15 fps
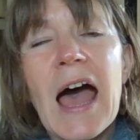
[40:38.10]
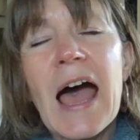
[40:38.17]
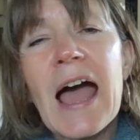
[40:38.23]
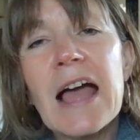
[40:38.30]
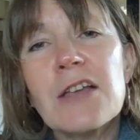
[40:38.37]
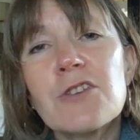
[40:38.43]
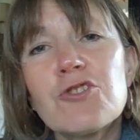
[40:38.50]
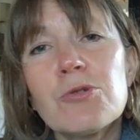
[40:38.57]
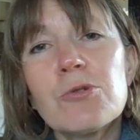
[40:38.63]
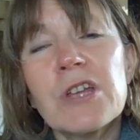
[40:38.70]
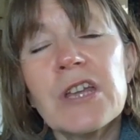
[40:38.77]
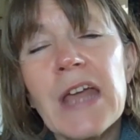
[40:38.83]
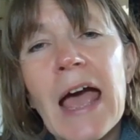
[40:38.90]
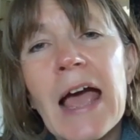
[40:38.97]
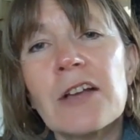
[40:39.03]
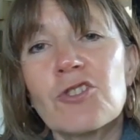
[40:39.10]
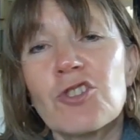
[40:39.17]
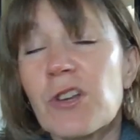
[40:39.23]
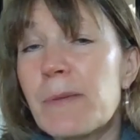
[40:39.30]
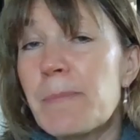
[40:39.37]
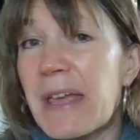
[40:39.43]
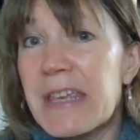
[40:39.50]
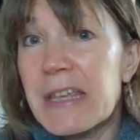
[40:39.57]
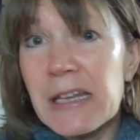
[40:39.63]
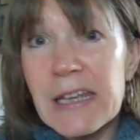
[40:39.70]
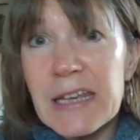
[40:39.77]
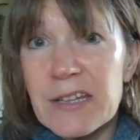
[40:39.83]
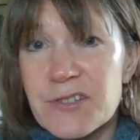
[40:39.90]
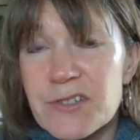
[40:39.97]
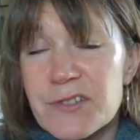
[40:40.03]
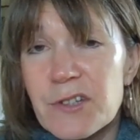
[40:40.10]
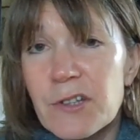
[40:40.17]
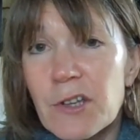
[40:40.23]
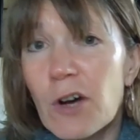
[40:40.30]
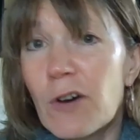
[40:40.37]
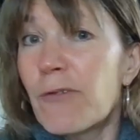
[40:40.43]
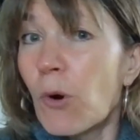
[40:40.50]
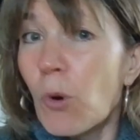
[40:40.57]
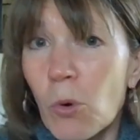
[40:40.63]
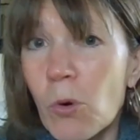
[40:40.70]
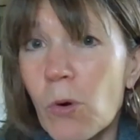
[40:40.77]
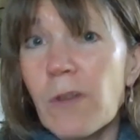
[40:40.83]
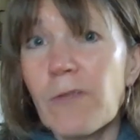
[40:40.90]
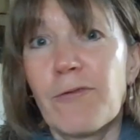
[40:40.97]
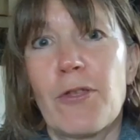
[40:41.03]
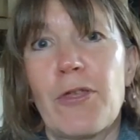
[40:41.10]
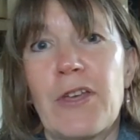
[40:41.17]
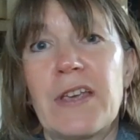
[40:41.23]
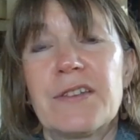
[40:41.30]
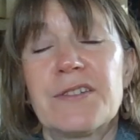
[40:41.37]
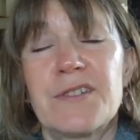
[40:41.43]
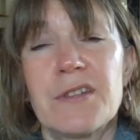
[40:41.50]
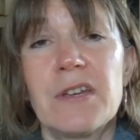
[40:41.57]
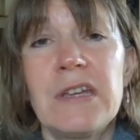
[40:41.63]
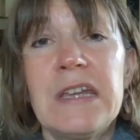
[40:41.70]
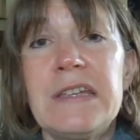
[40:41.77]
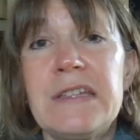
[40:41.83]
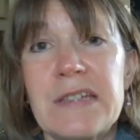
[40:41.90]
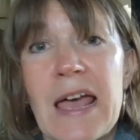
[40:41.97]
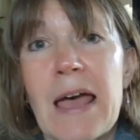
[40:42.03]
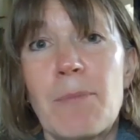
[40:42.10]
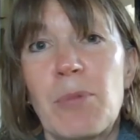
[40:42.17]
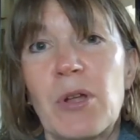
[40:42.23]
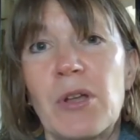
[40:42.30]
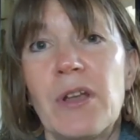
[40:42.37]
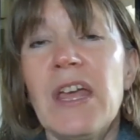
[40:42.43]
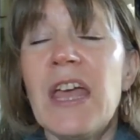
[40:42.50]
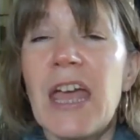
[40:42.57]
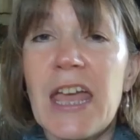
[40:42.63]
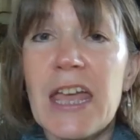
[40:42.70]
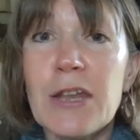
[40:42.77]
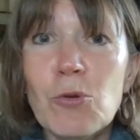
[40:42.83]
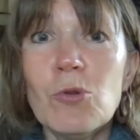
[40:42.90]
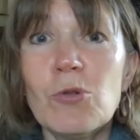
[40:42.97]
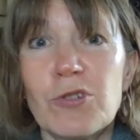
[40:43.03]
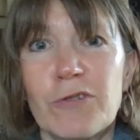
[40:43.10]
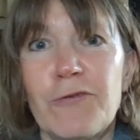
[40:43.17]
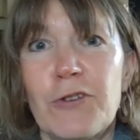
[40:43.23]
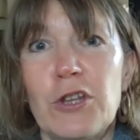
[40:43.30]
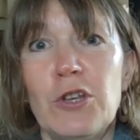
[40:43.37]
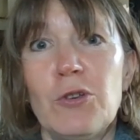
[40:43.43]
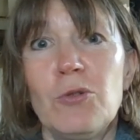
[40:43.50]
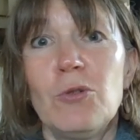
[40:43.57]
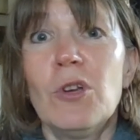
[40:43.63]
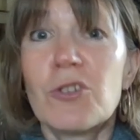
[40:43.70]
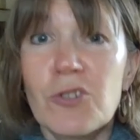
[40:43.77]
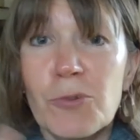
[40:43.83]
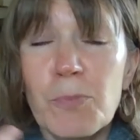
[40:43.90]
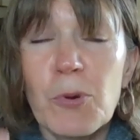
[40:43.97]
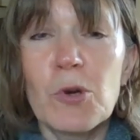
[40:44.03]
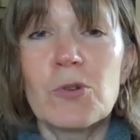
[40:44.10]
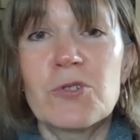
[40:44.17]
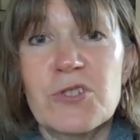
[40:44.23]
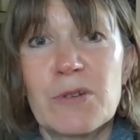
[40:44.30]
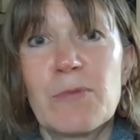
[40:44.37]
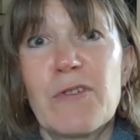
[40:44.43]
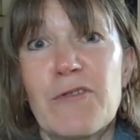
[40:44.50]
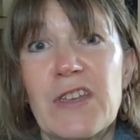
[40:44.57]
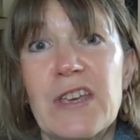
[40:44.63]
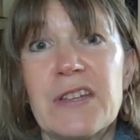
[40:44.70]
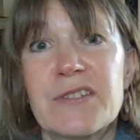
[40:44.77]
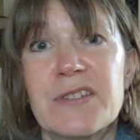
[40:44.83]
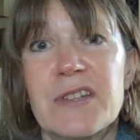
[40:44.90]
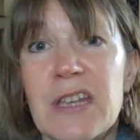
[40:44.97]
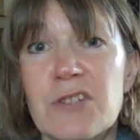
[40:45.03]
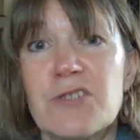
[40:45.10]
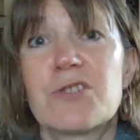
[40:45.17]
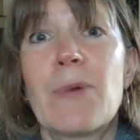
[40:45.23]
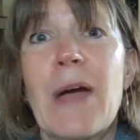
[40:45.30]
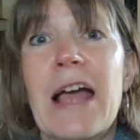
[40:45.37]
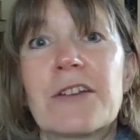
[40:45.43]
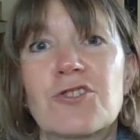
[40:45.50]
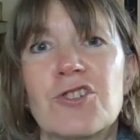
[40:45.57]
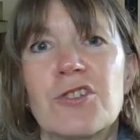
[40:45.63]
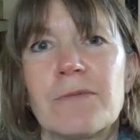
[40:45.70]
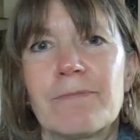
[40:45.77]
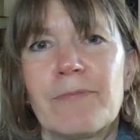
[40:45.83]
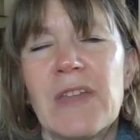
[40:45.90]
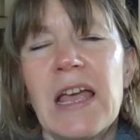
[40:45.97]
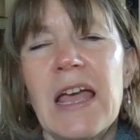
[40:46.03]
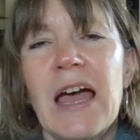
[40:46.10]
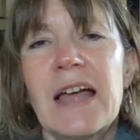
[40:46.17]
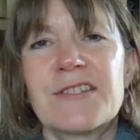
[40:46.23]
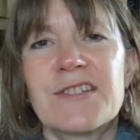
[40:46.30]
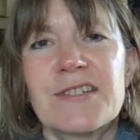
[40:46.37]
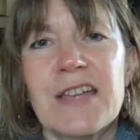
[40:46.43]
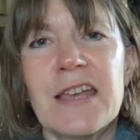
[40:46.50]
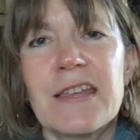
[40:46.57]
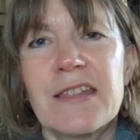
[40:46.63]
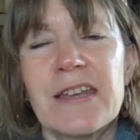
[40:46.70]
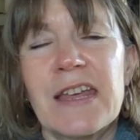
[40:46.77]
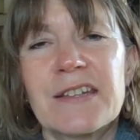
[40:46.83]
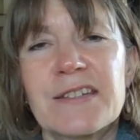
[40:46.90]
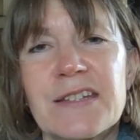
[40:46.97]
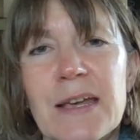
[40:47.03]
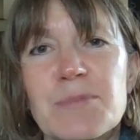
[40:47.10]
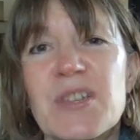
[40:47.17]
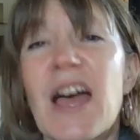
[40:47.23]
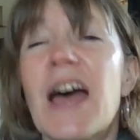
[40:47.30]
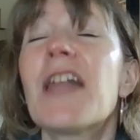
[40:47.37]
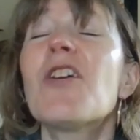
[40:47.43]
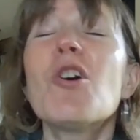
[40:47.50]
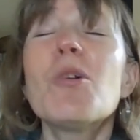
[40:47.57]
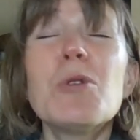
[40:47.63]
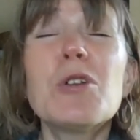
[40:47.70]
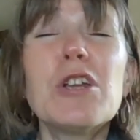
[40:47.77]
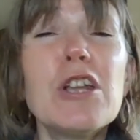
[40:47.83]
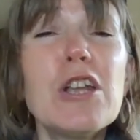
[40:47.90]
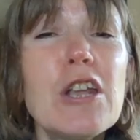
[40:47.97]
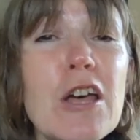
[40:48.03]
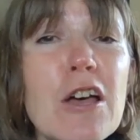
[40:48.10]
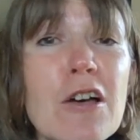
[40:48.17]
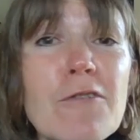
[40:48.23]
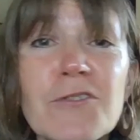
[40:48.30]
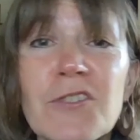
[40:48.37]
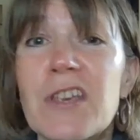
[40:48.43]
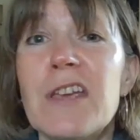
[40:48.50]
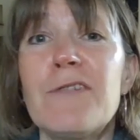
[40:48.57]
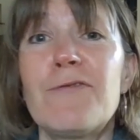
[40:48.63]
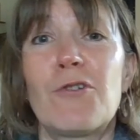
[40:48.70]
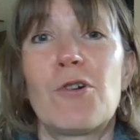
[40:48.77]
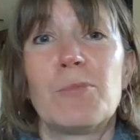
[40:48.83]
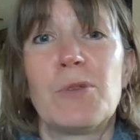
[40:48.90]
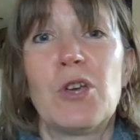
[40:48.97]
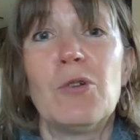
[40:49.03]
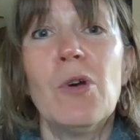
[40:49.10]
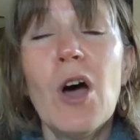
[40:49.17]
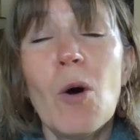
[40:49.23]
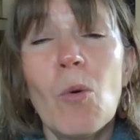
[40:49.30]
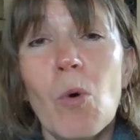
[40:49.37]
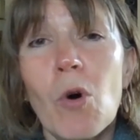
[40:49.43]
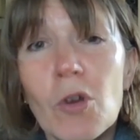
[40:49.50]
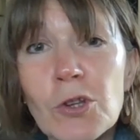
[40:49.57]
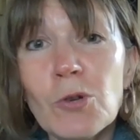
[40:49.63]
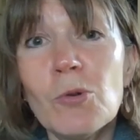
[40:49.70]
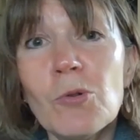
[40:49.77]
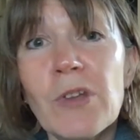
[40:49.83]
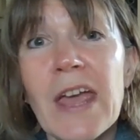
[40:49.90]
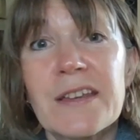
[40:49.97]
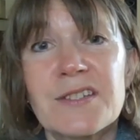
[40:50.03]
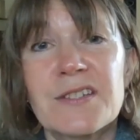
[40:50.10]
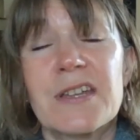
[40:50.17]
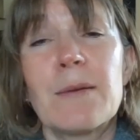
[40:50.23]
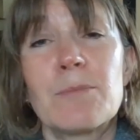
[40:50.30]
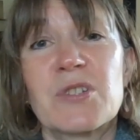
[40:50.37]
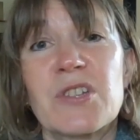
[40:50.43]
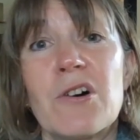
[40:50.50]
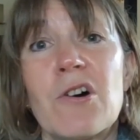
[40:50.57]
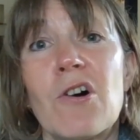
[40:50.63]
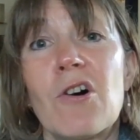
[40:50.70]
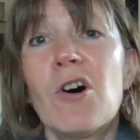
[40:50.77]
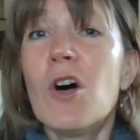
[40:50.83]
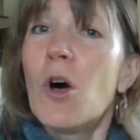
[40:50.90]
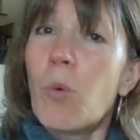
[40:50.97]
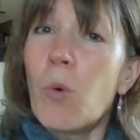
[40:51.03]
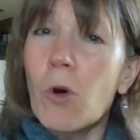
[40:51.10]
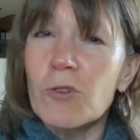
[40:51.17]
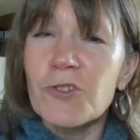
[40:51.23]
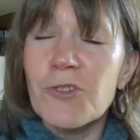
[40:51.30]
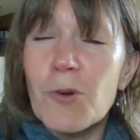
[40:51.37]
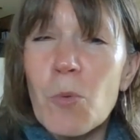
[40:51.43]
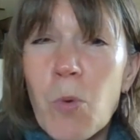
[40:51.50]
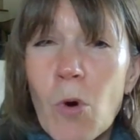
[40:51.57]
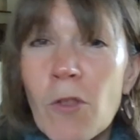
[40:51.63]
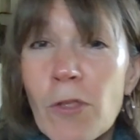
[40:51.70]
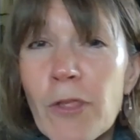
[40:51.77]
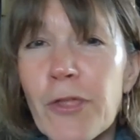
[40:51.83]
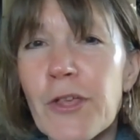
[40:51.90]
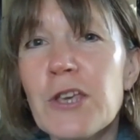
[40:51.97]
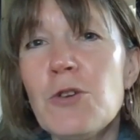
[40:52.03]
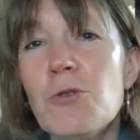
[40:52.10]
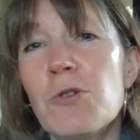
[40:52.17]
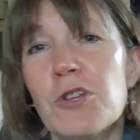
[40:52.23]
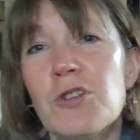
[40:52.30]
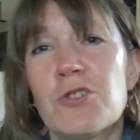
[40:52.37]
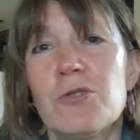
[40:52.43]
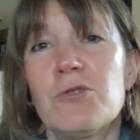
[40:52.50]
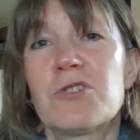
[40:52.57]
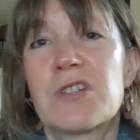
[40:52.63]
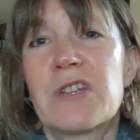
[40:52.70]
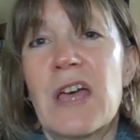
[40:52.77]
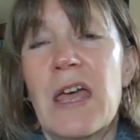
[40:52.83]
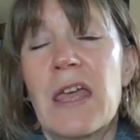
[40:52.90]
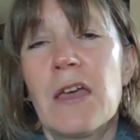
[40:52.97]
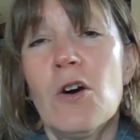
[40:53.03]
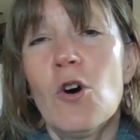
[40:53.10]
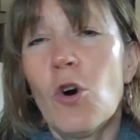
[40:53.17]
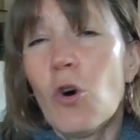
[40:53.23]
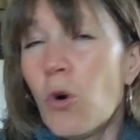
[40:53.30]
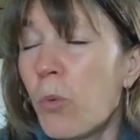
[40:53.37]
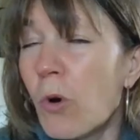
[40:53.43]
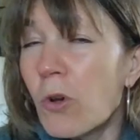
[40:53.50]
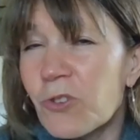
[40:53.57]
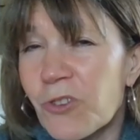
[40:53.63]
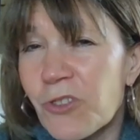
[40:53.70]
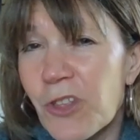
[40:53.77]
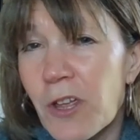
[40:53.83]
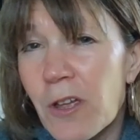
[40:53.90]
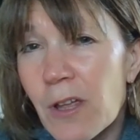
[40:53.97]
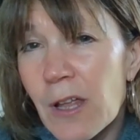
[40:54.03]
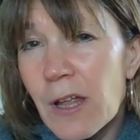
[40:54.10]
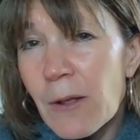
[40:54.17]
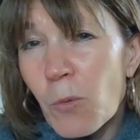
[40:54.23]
and you can actually make a list of all of the things that need to happen in order for you to put some of this into action and to take the next steps. And I would love to hear from you what your next steps are. What's the one thing you can do today? Or what's the